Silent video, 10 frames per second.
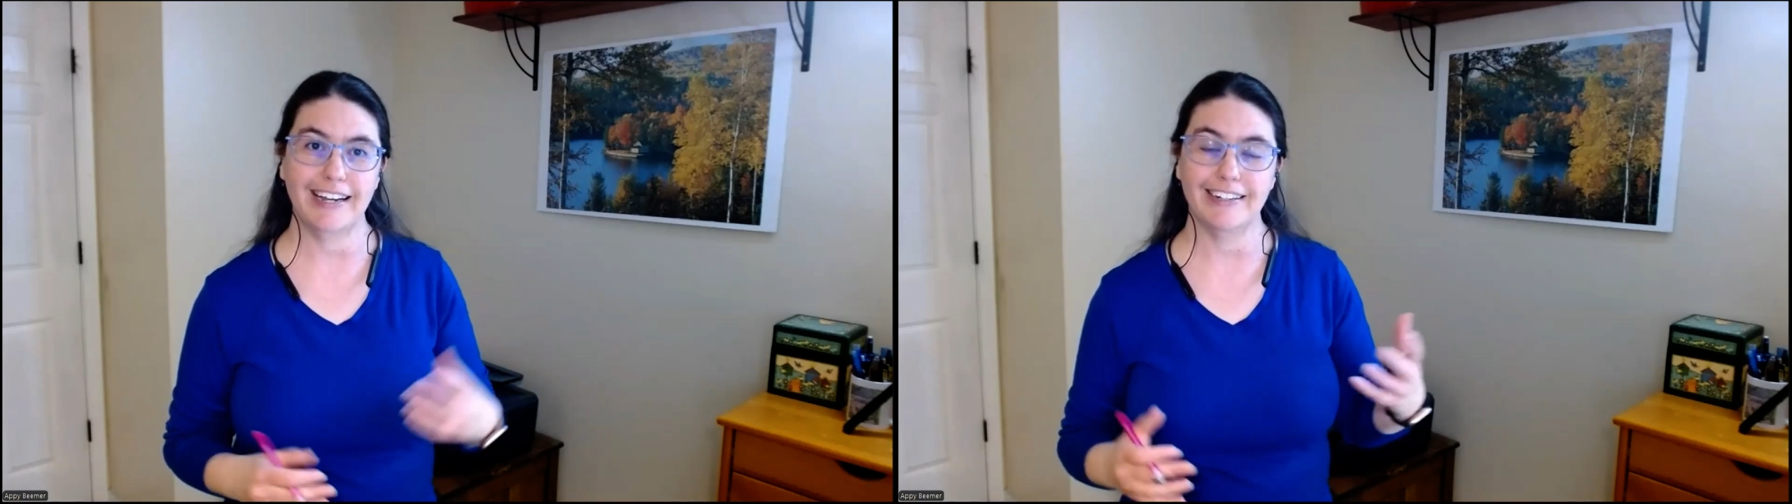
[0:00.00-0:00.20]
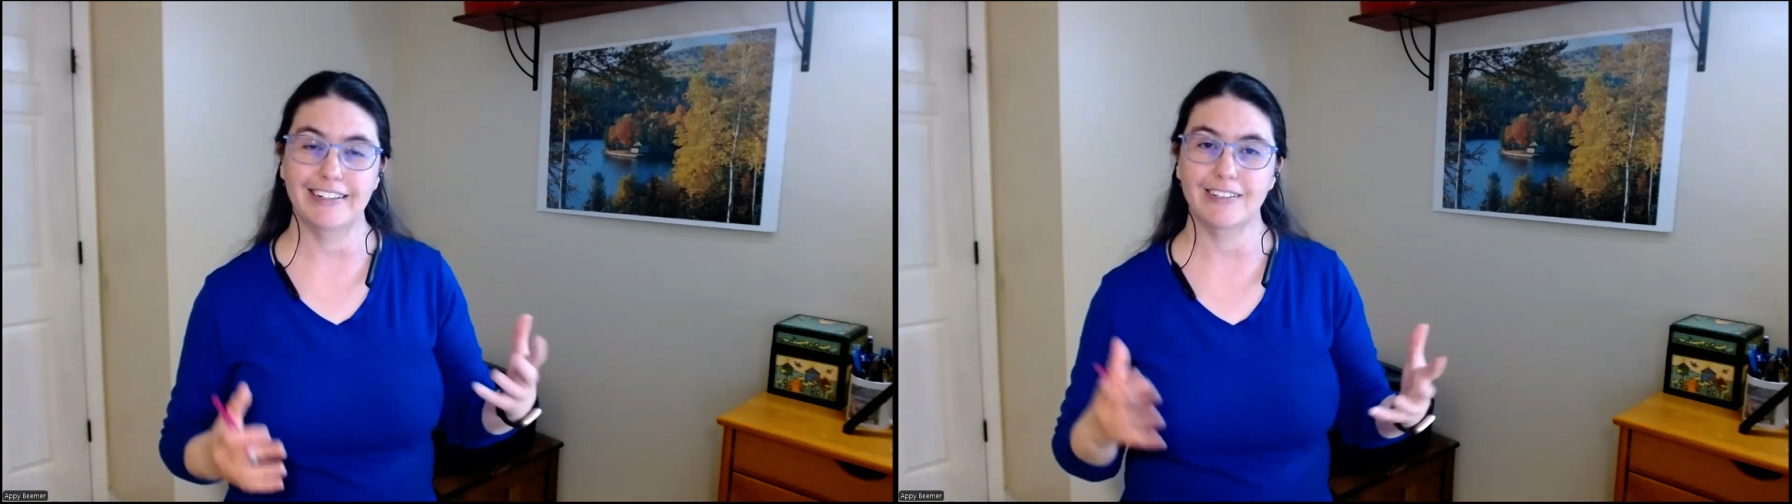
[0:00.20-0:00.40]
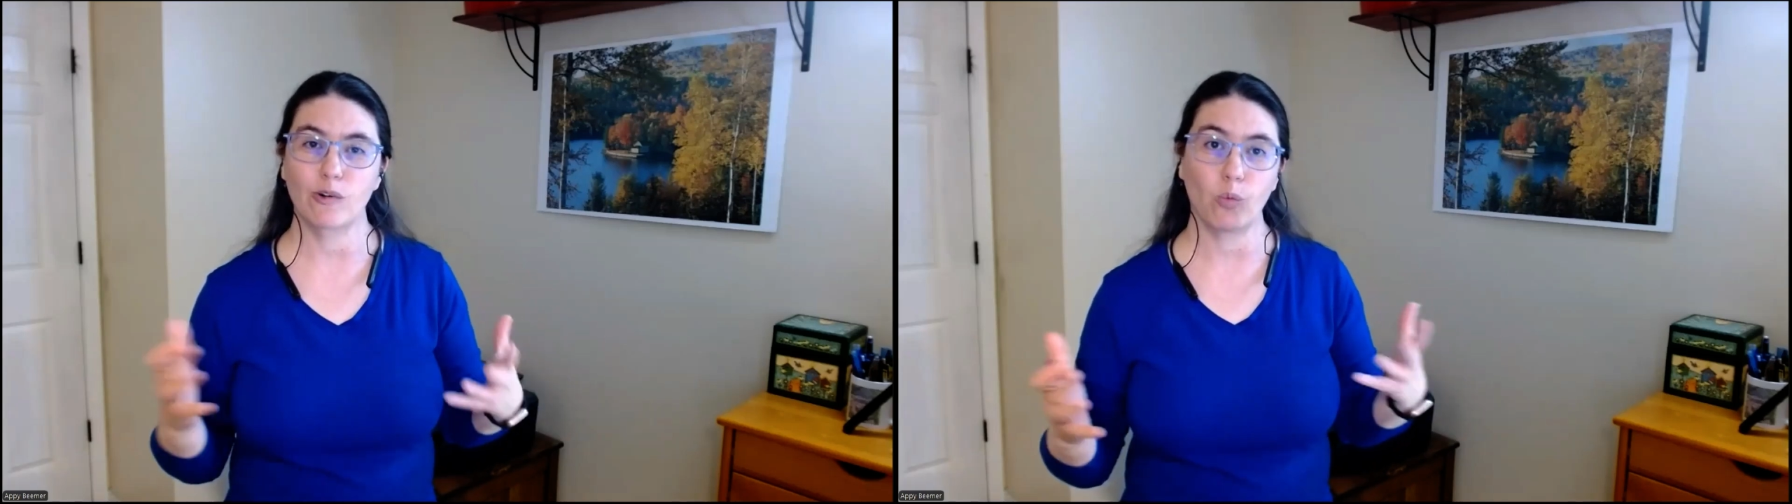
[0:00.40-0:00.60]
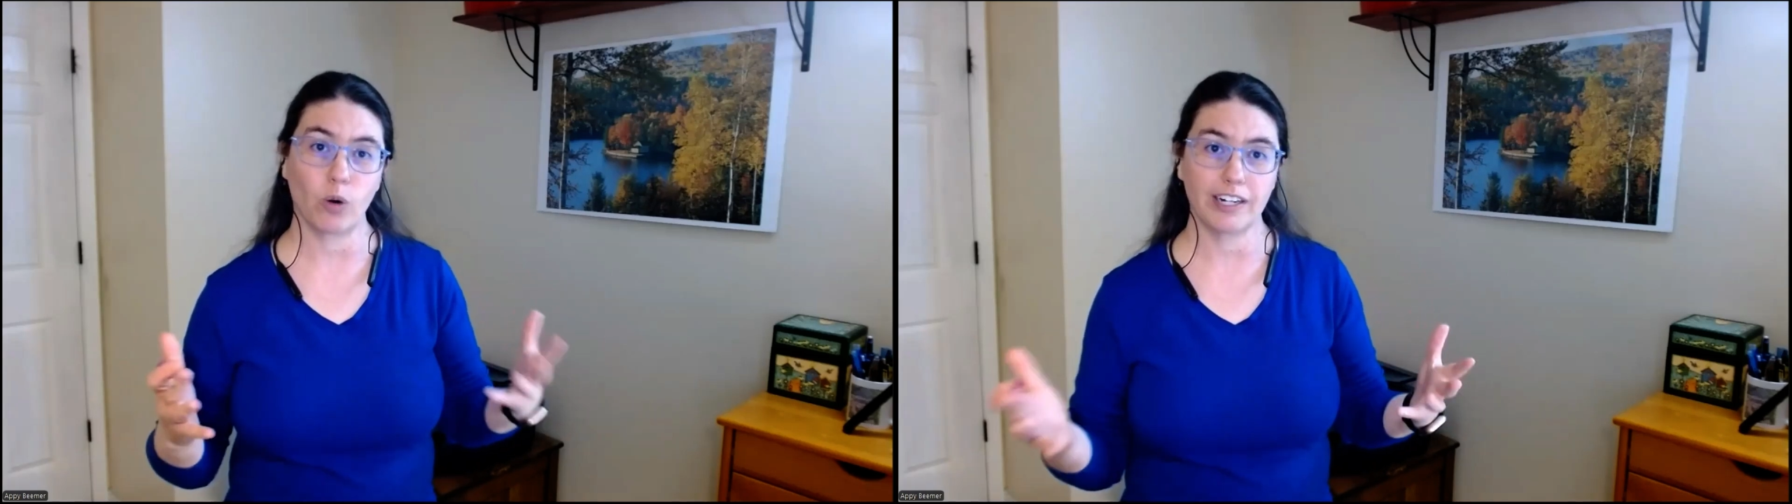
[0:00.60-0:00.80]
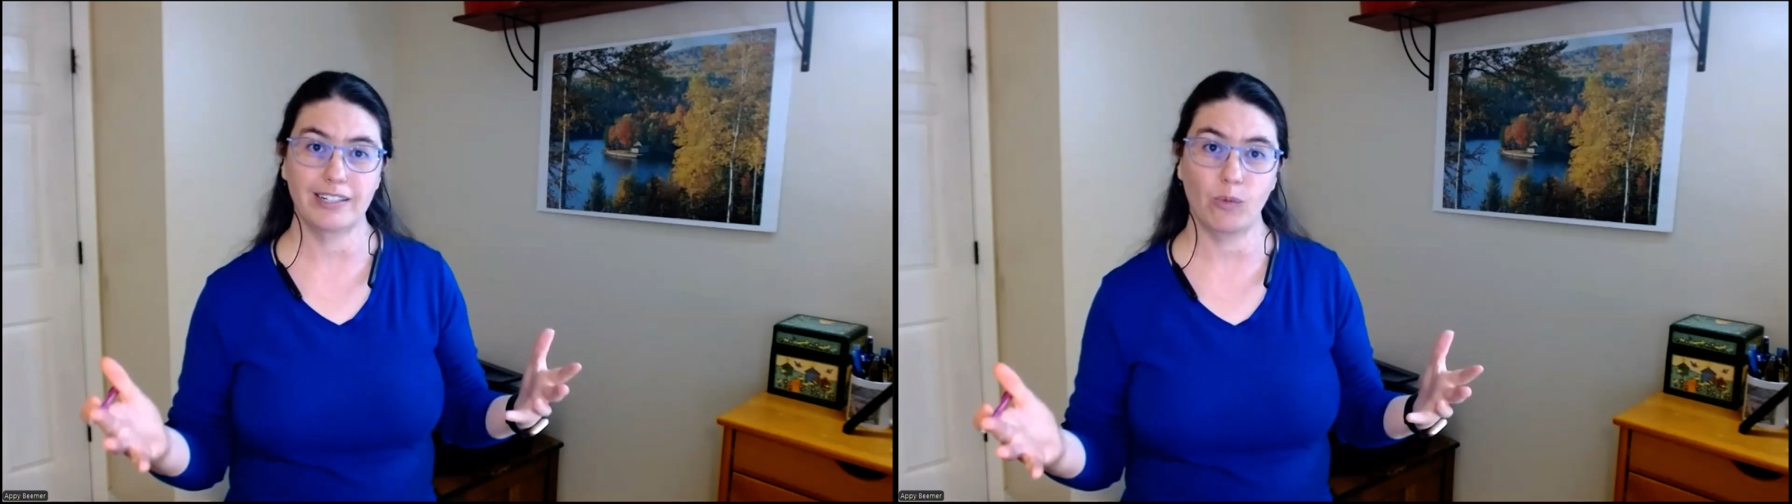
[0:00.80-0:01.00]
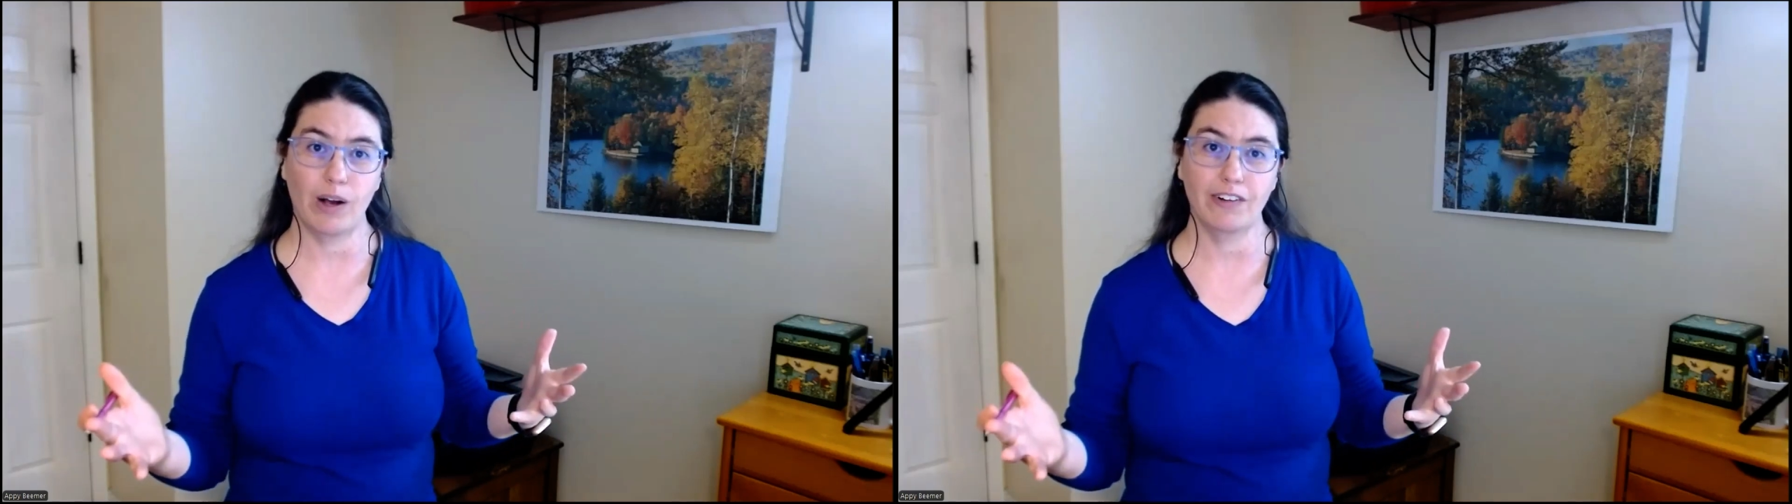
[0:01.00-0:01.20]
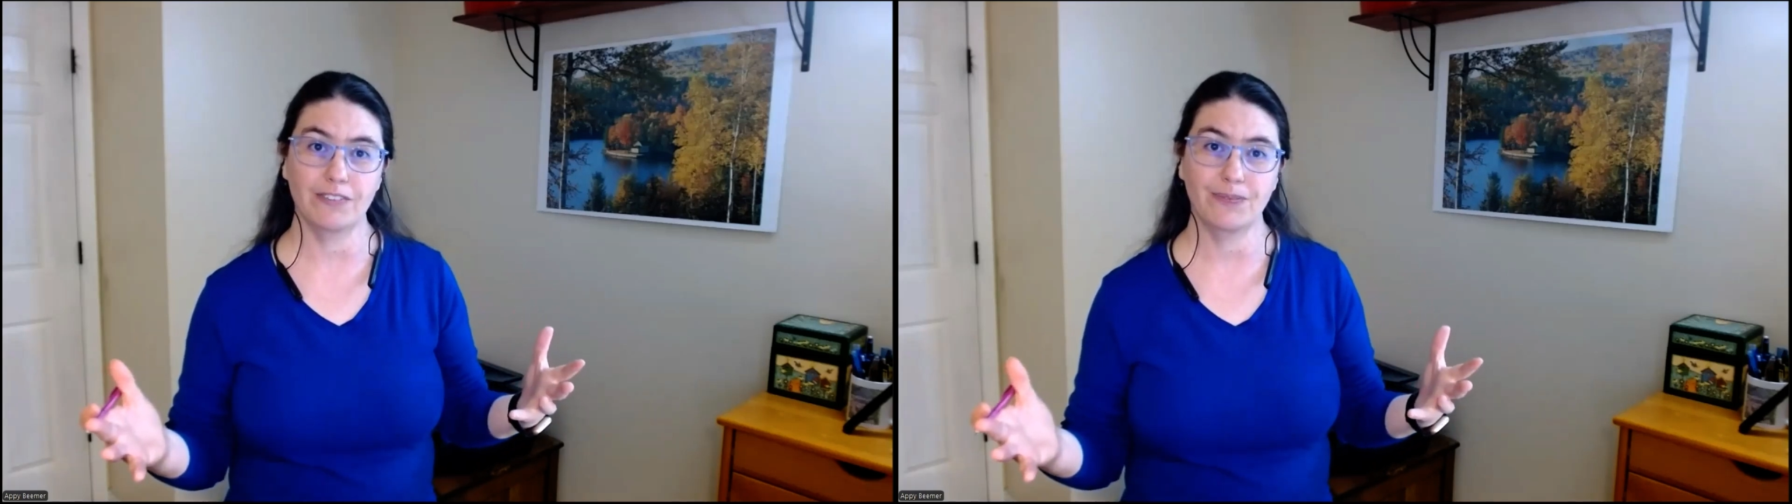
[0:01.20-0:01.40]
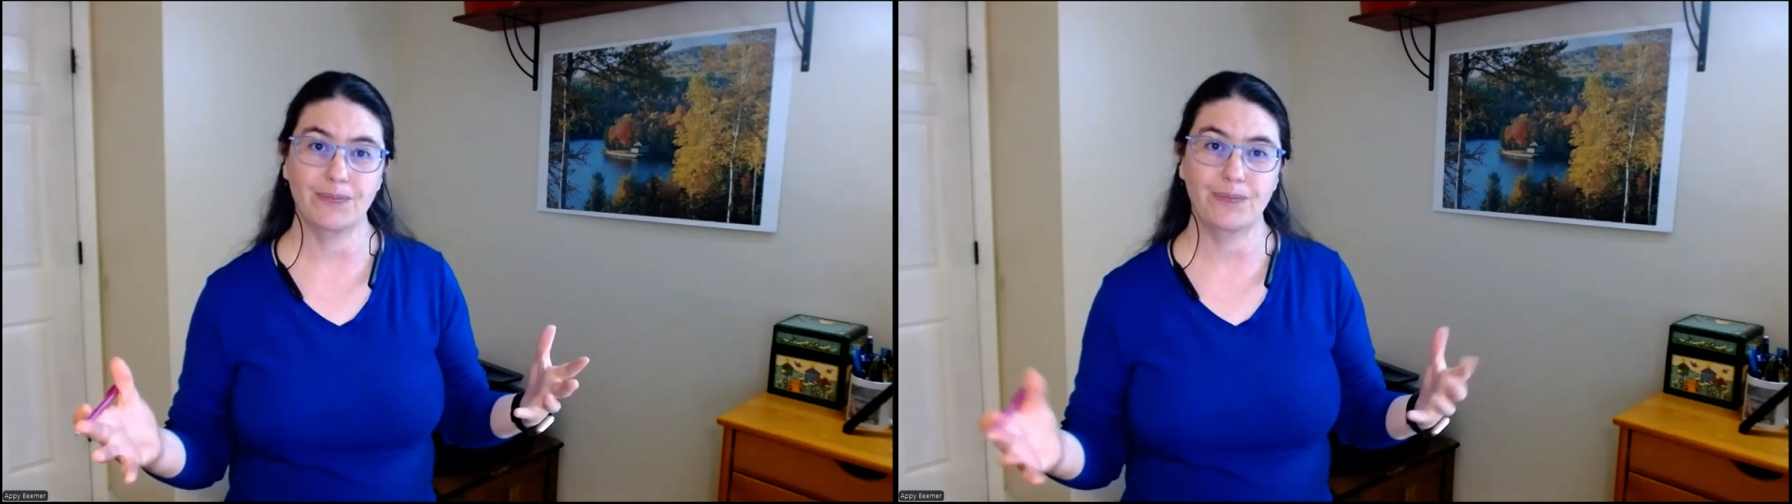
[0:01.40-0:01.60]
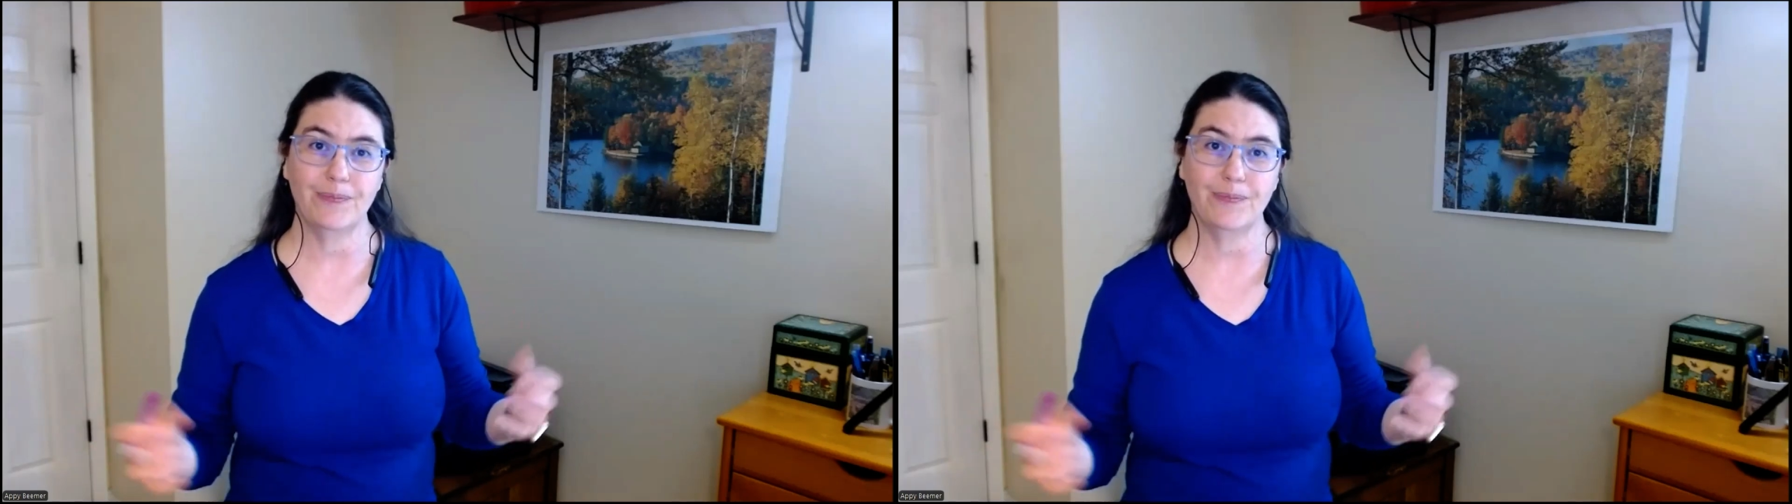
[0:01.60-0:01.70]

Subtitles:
and working well.